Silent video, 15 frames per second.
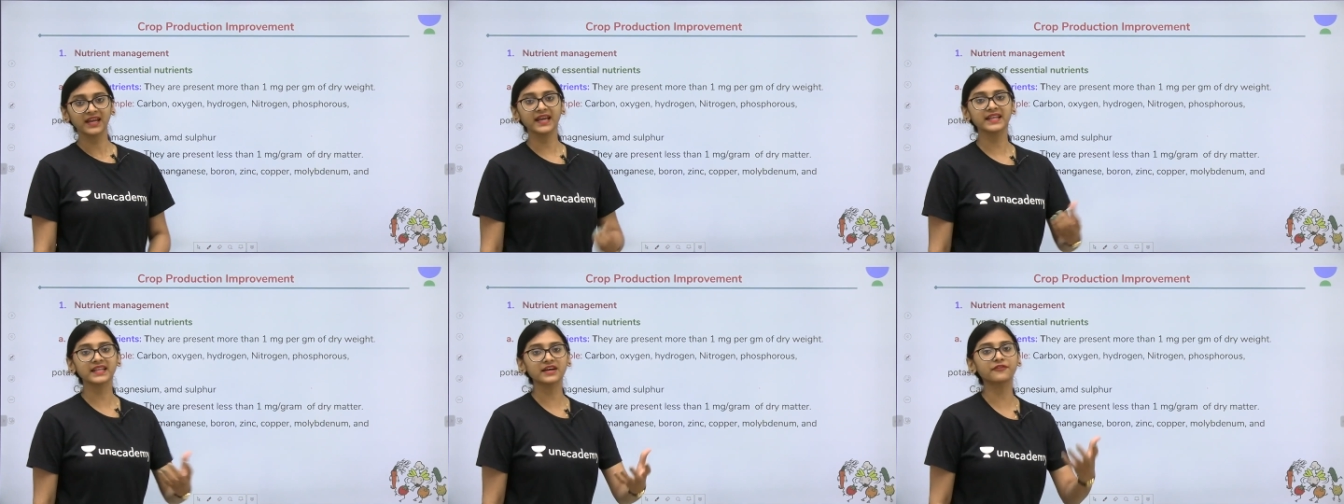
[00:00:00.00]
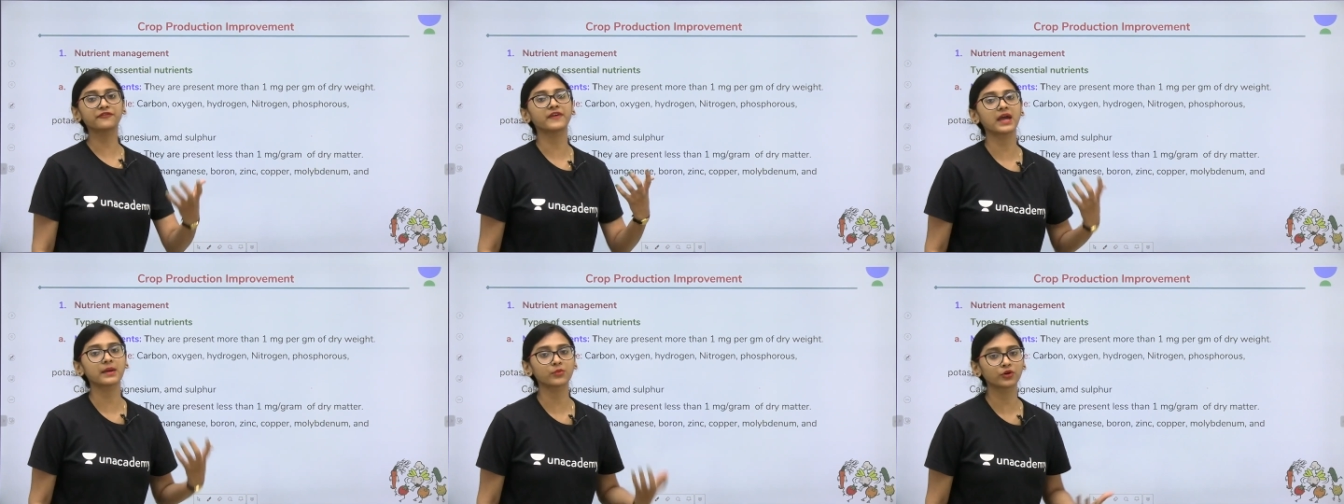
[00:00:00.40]

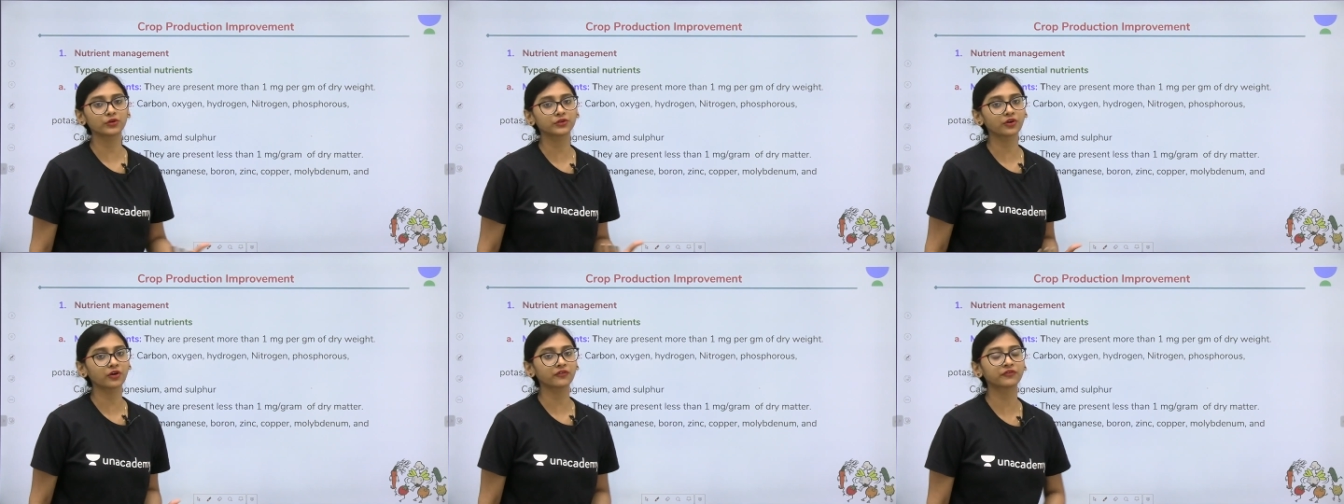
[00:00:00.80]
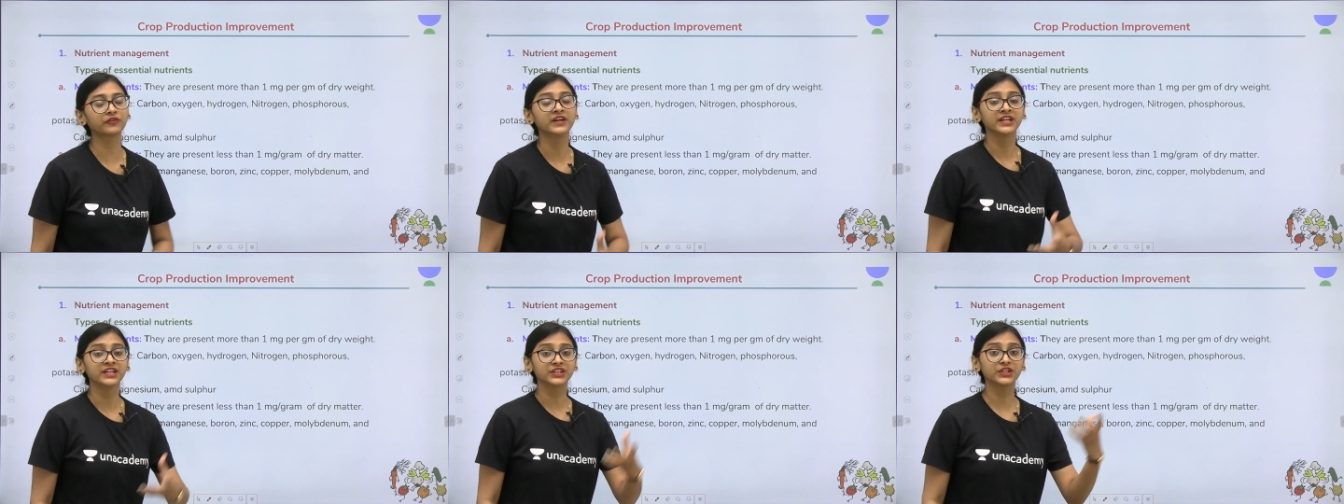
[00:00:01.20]
enough amount of
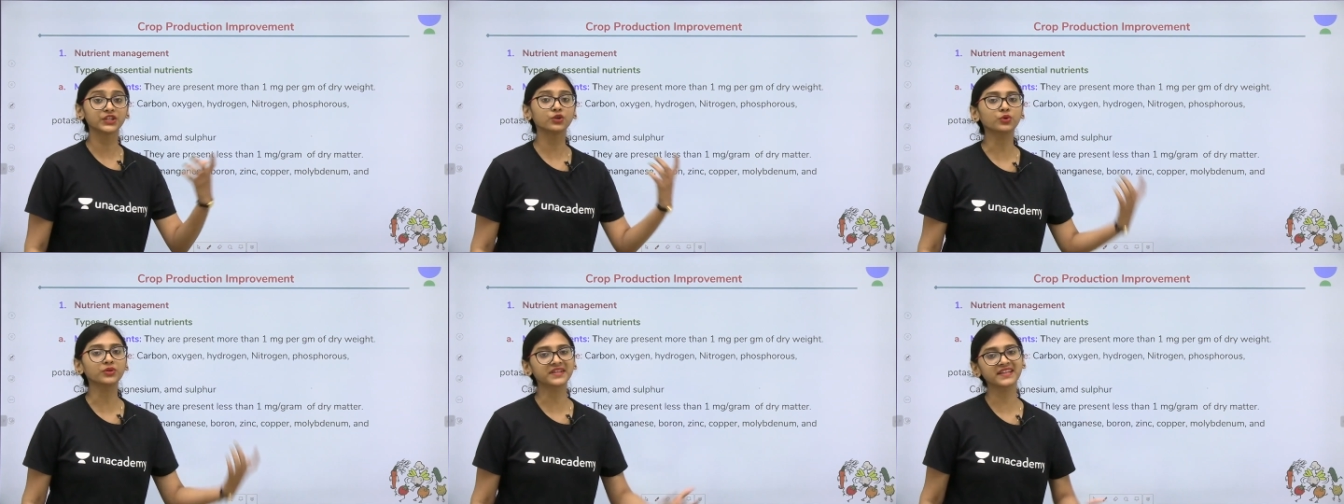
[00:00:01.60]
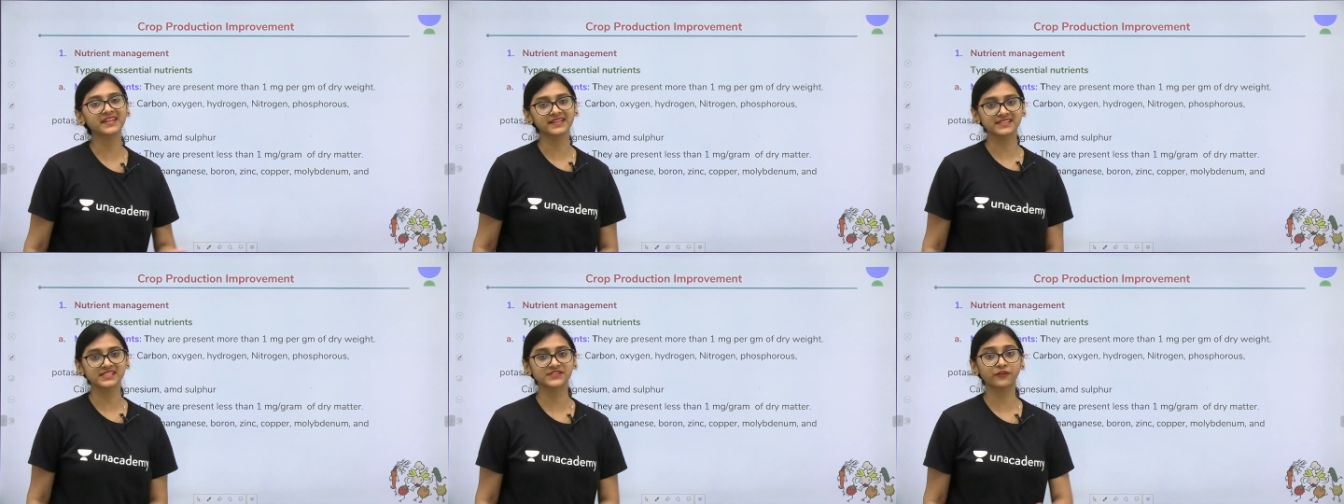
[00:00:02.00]

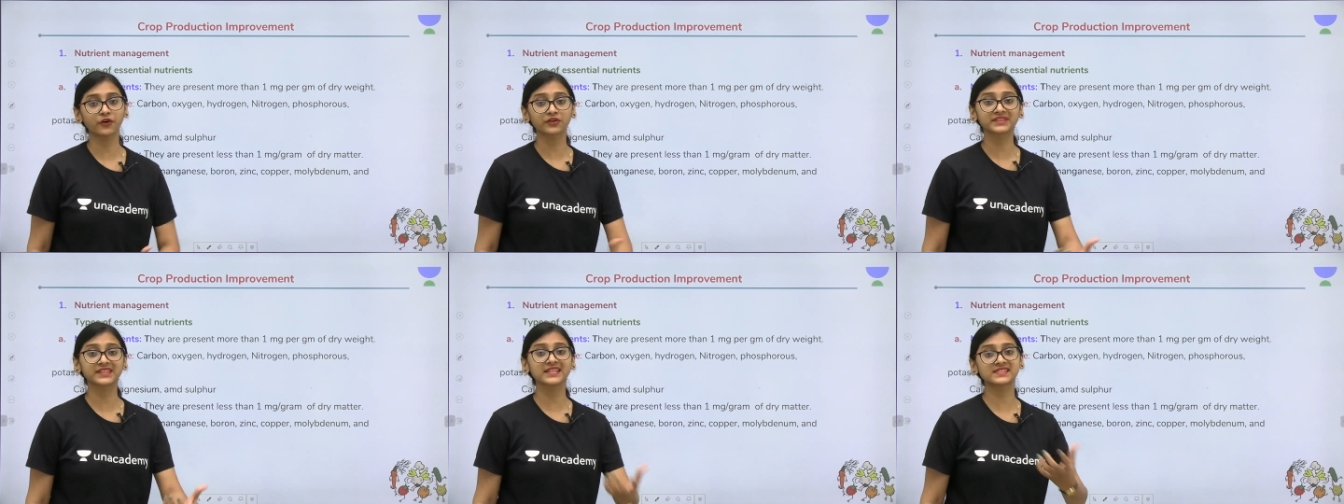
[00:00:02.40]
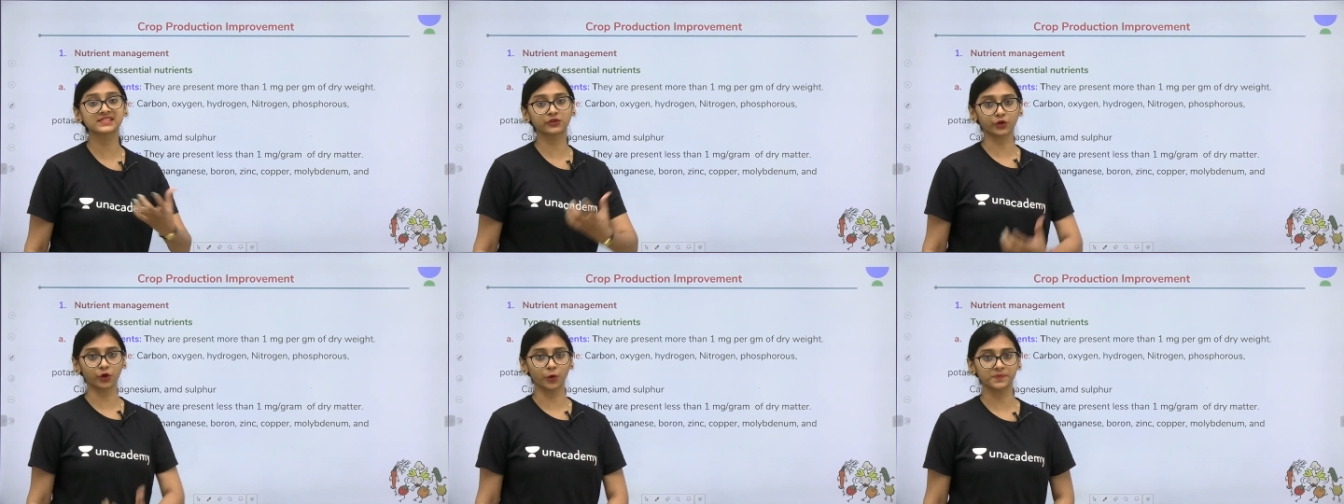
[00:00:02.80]
nutrients for these
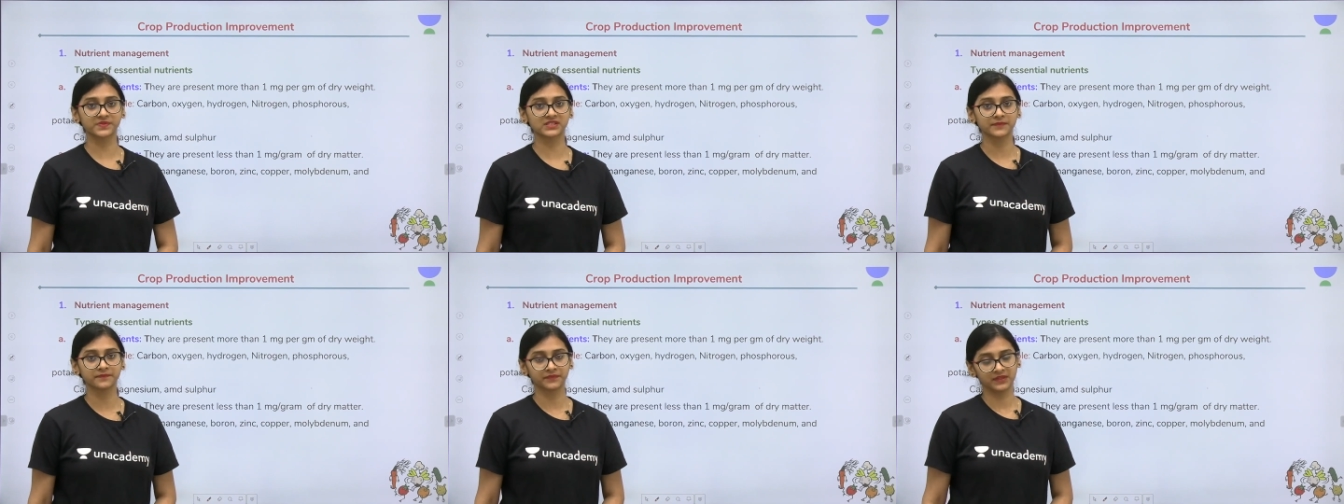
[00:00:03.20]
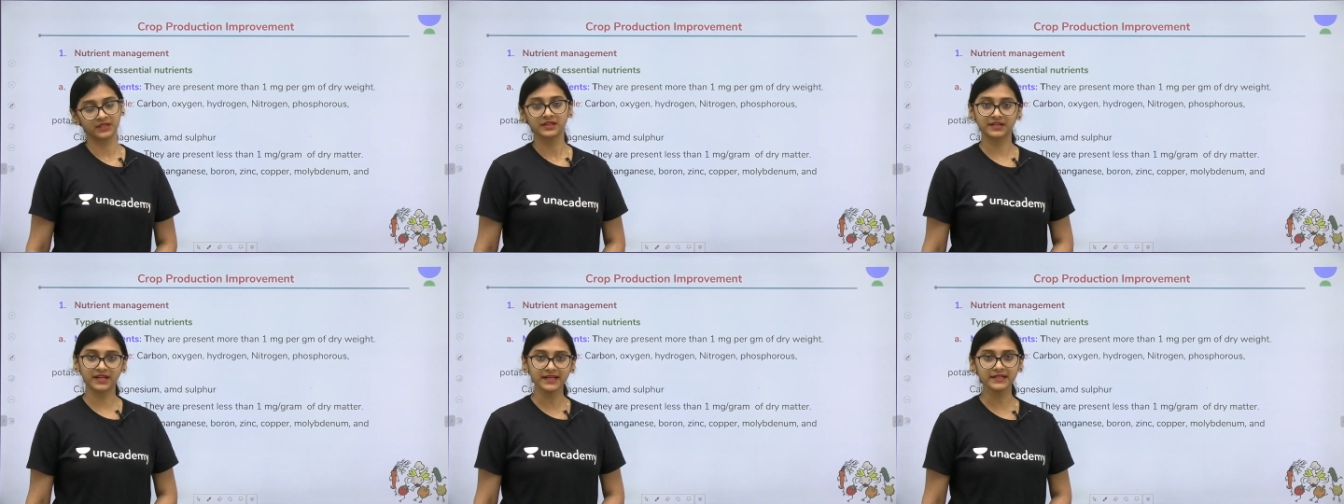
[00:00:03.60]
crops,
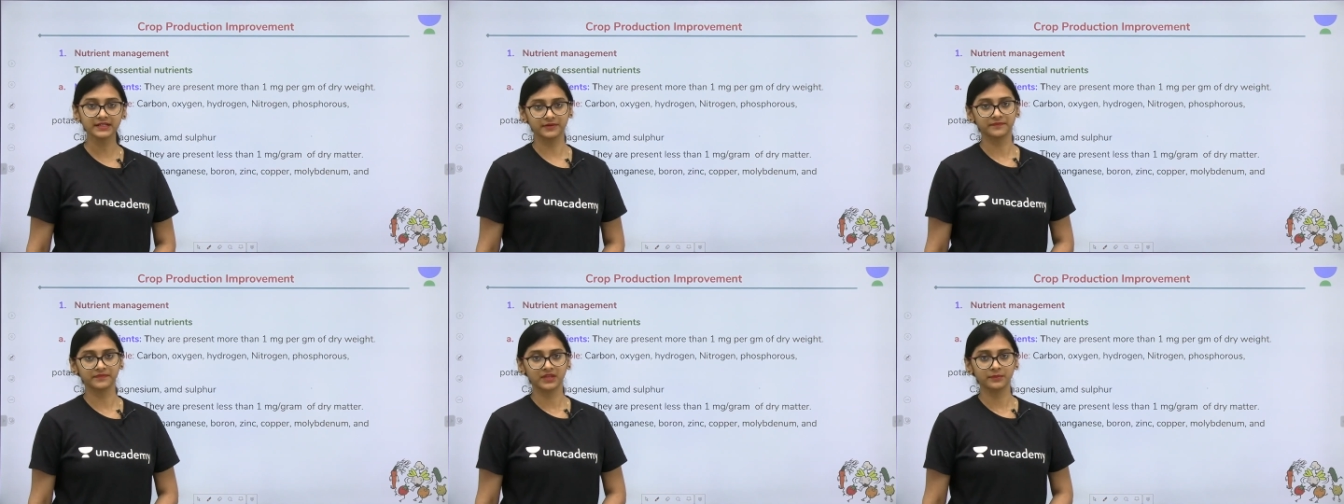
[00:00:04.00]
right?